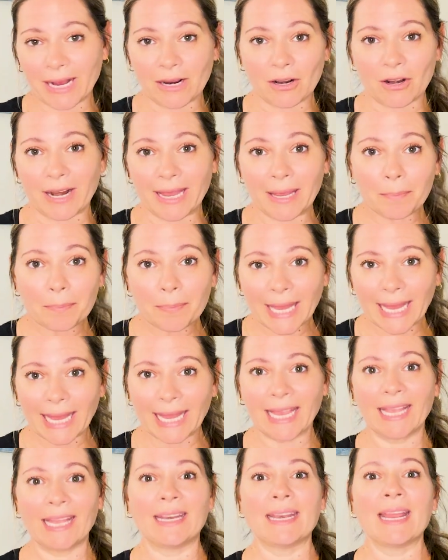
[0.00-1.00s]
or hip
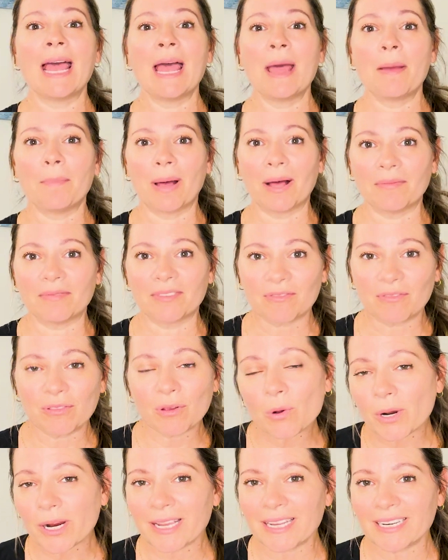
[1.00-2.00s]
pain, pelvic
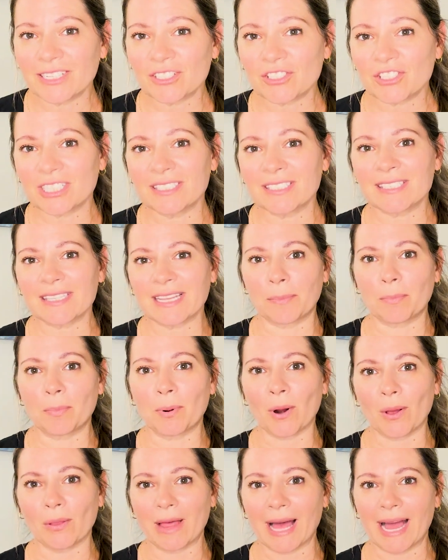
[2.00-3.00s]
floor conditions like
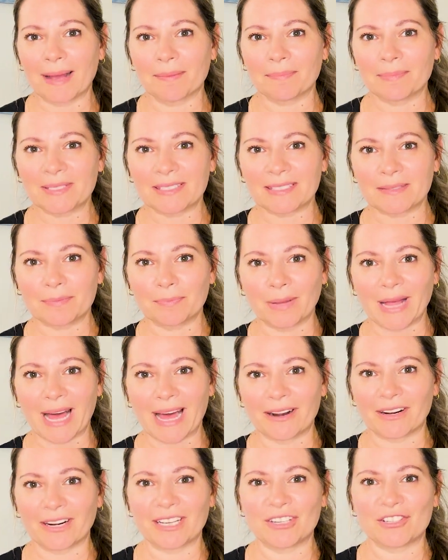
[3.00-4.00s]
prolapse,
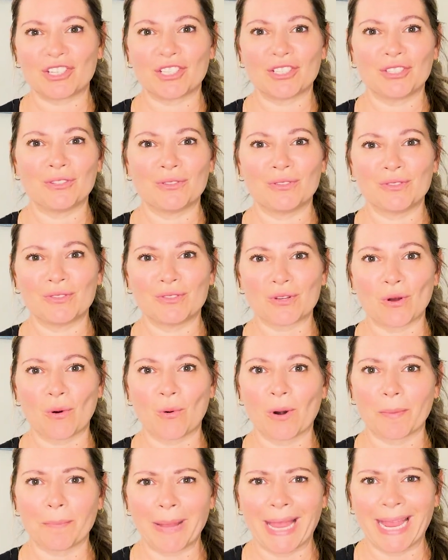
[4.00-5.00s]
bladder issues,
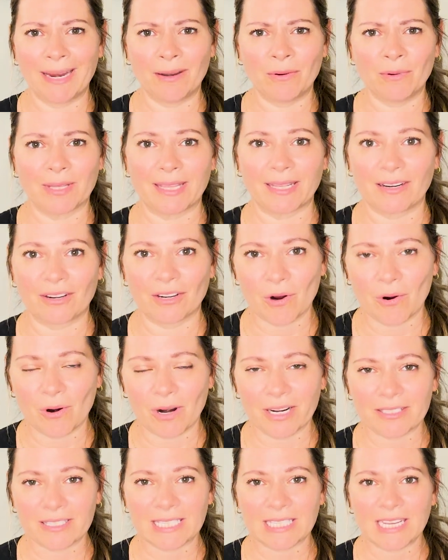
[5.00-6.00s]
or pain with
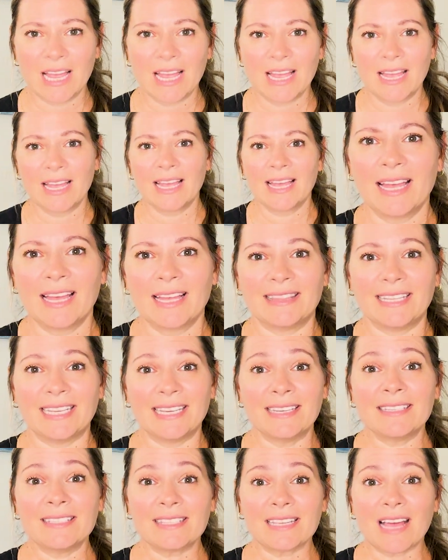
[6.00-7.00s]
intercourse,
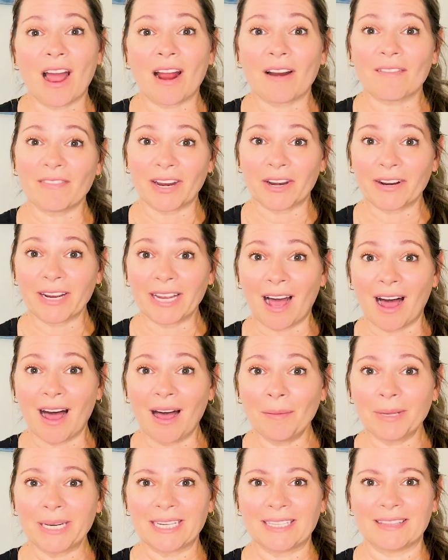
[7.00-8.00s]
these are very
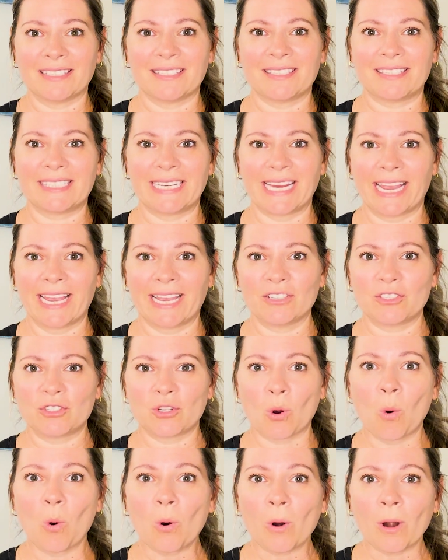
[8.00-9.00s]
common in this stage,
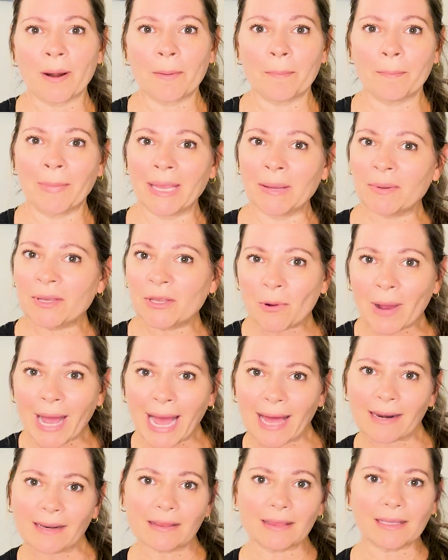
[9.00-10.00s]
or maybe you
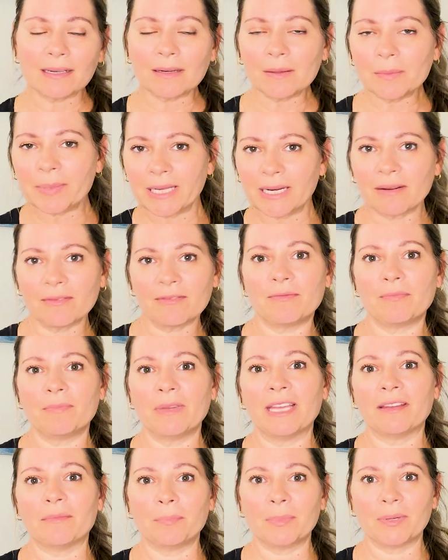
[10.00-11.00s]
had a little bit of
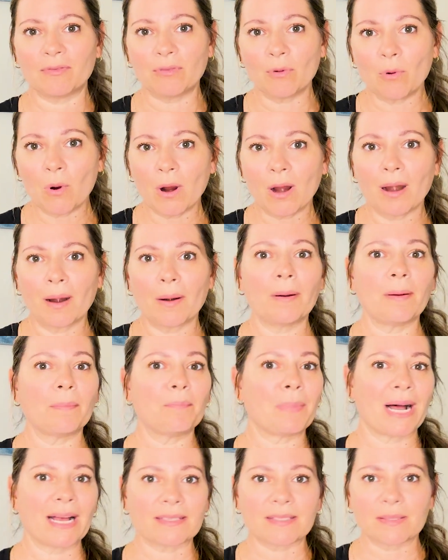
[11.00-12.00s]
it before,
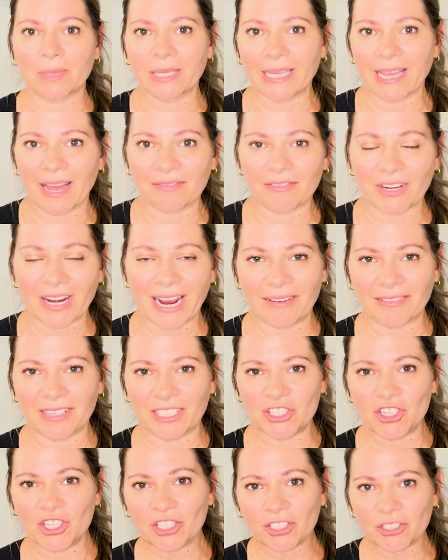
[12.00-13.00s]
possibly after
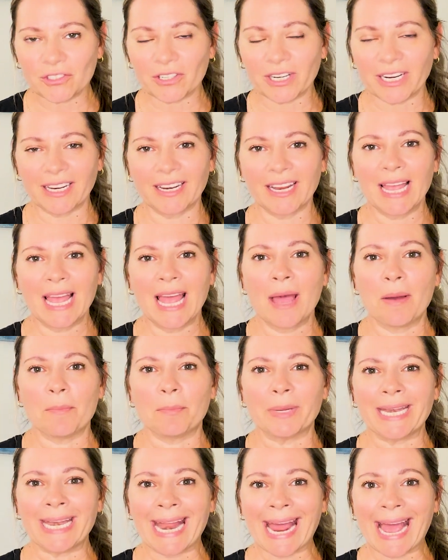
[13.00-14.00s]
having children,
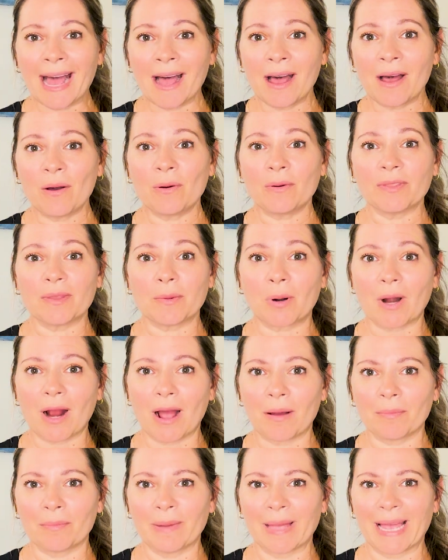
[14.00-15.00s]
but now the
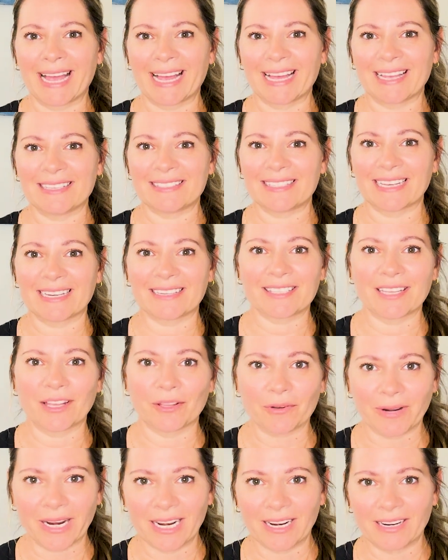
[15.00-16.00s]
problem has
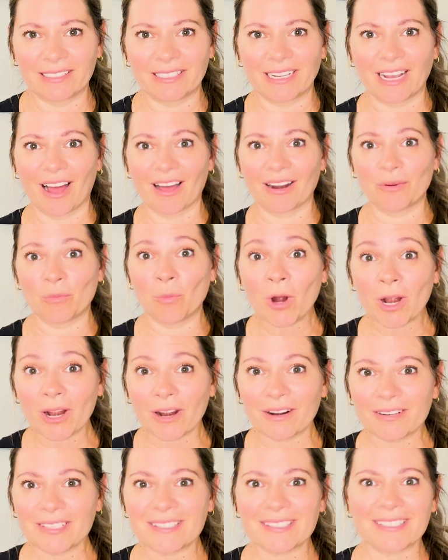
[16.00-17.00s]
accelerated and gotten
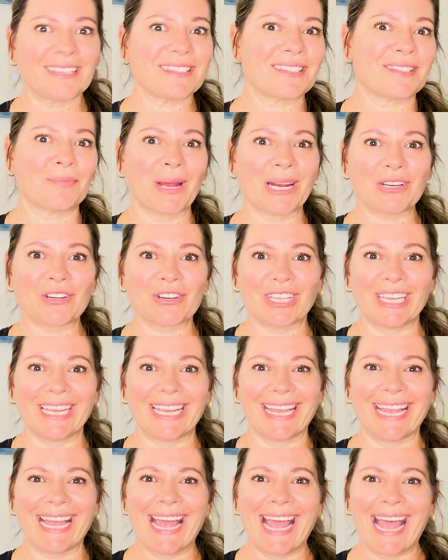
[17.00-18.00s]
worse,
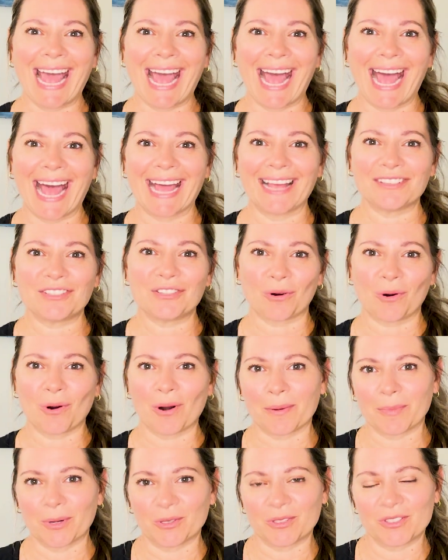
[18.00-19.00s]
especially as your
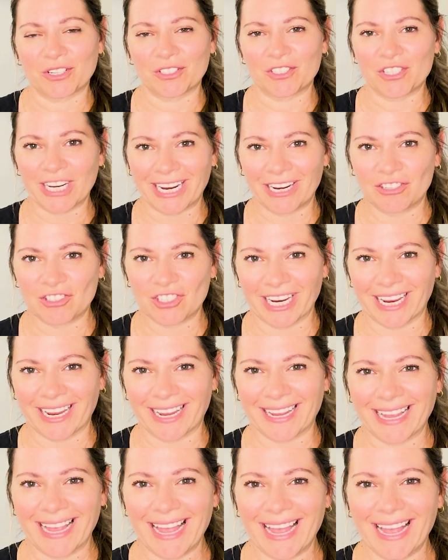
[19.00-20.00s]
hormones are
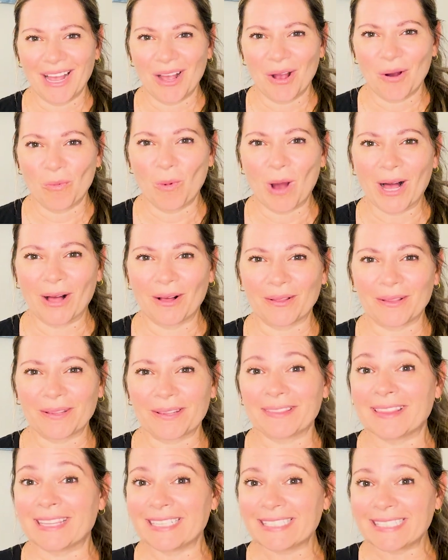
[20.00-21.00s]
changing. Well,
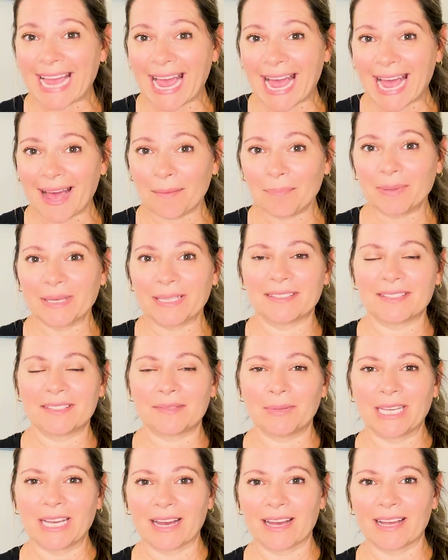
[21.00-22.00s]
this
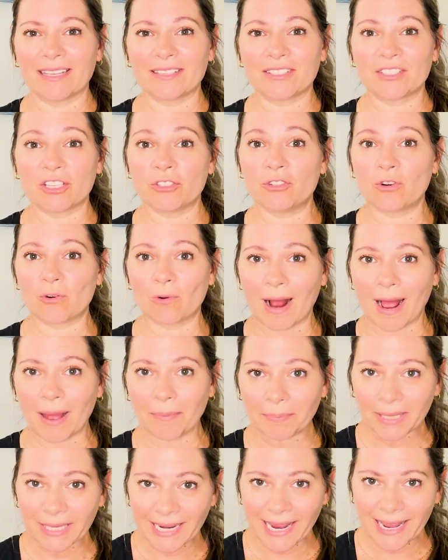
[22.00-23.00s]
happens because
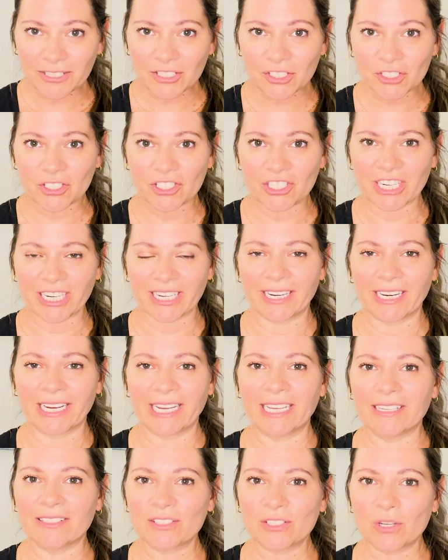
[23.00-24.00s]
drop in estrogen
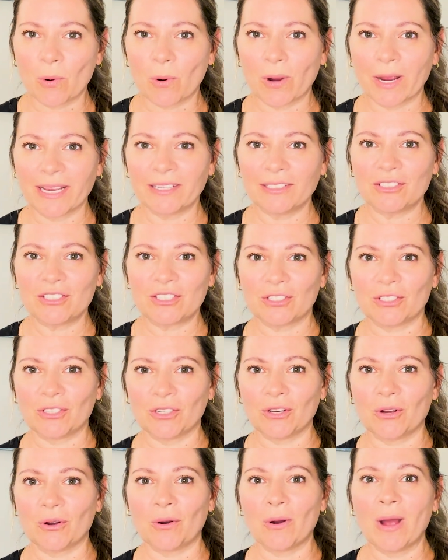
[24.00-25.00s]
is going
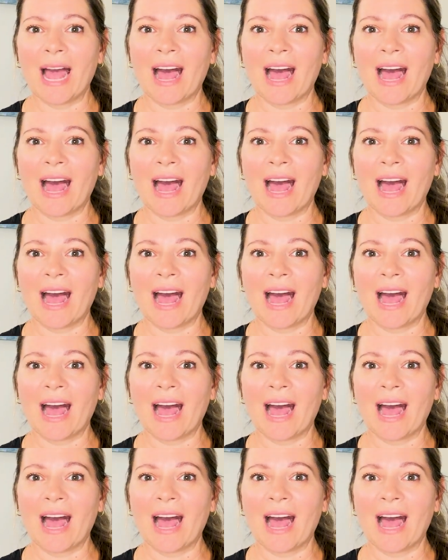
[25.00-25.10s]
to